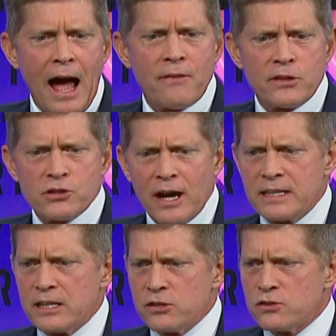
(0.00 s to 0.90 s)
the
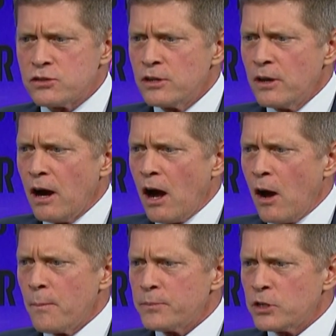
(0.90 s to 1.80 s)
Chinese
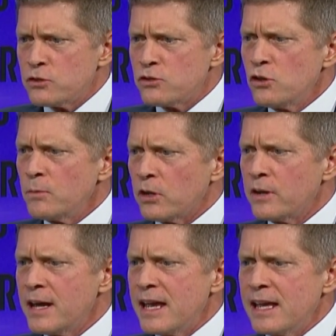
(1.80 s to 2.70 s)
um,
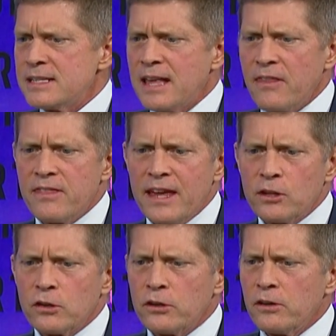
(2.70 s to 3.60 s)
consumer is that they
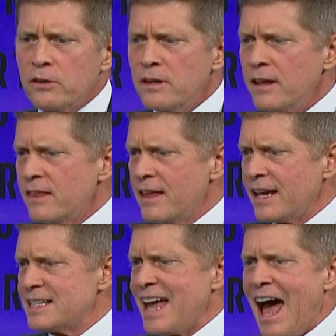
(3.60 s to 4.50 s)
learn,
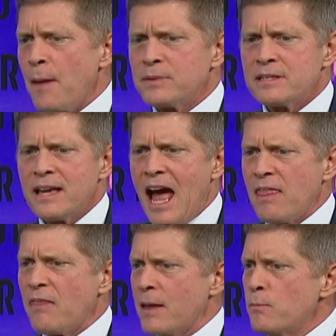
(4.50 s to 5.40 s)
they adapt,
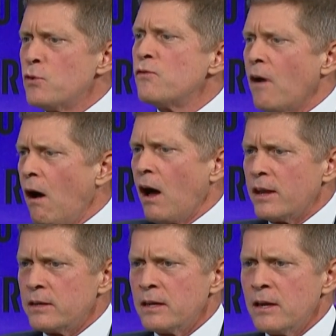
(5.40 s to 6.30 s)
and then they move
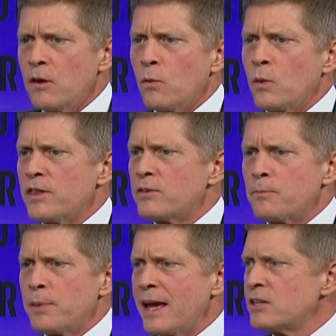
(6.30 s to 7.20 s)
on with a
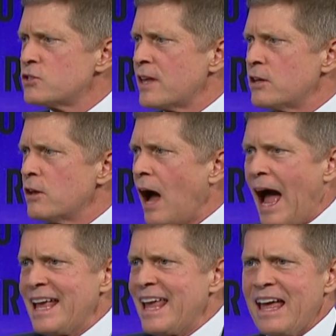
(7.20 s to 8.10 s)
pace that
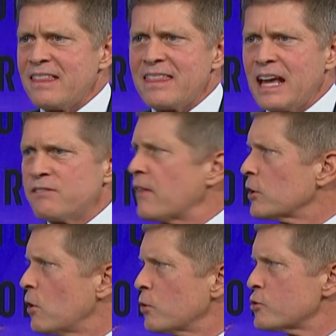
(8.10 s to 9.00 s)
I can't think of
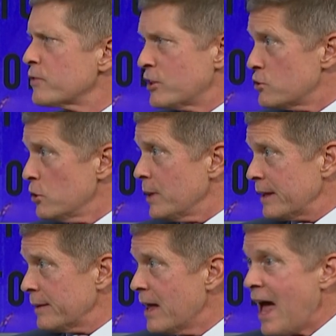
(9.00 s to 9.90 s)
another culture that's
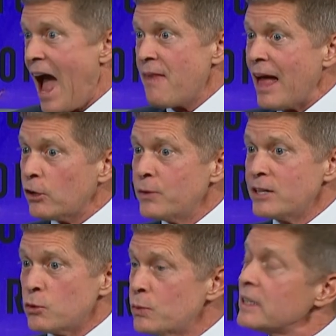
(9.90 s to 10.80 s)
doing. And that
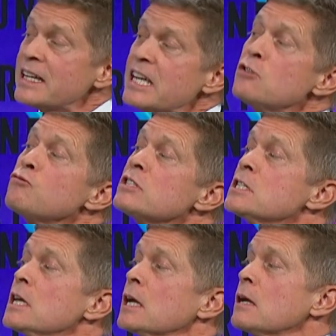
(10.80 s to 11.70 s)
creates a really
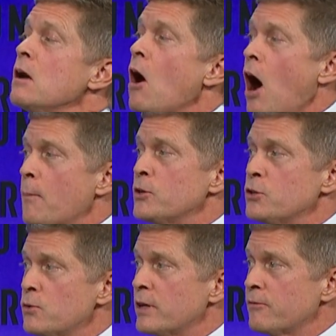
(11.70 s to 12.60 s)
interesting
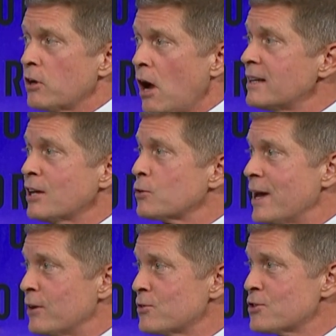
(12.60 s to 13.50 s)
opportunity for content
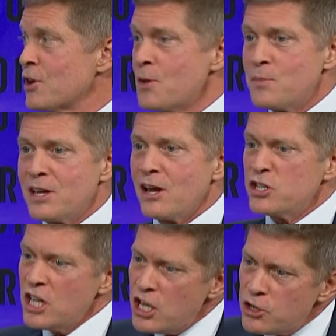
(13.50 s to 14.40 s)
creators
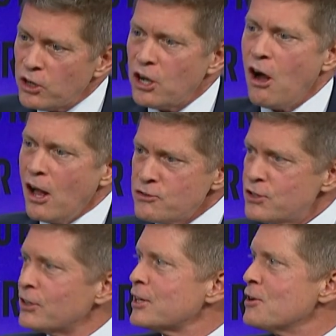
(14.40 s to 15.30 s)
because you're
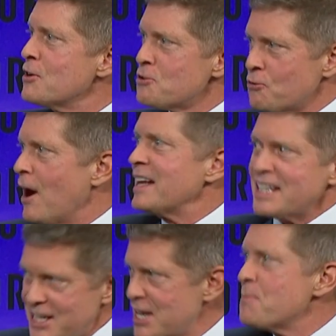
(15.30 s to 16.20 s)
constantly trying
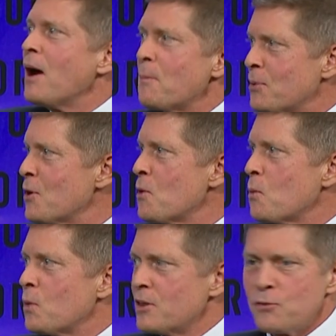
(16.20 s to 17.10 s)
to keep up
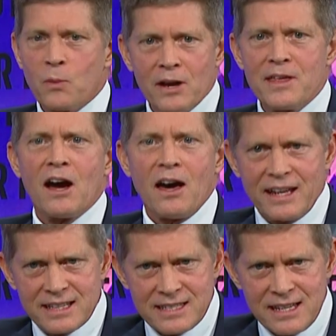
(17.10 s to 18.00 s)
with where the
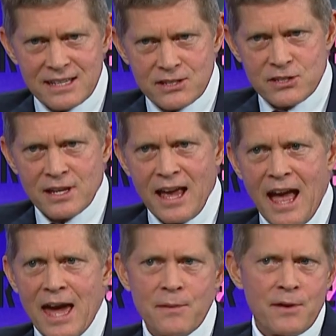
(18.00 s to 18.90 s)
audience is.
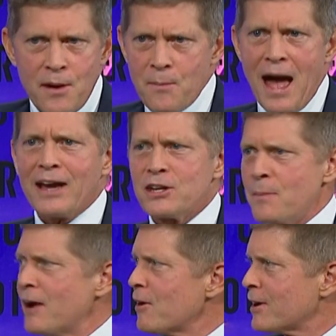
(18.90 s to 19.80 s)
And back in
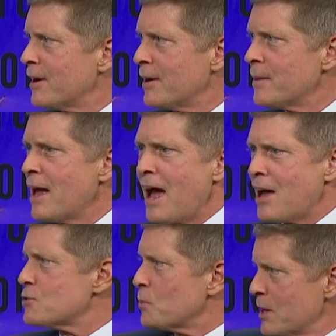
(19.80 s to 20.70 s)
America,
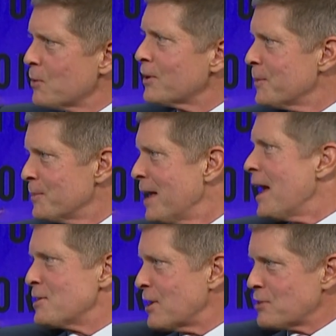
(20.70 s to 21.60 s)
as we were
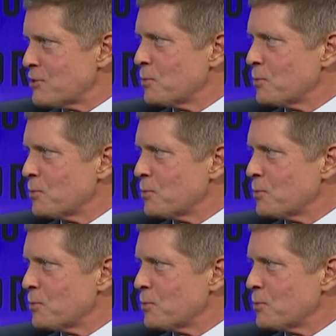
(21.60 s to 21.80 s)
as, as, as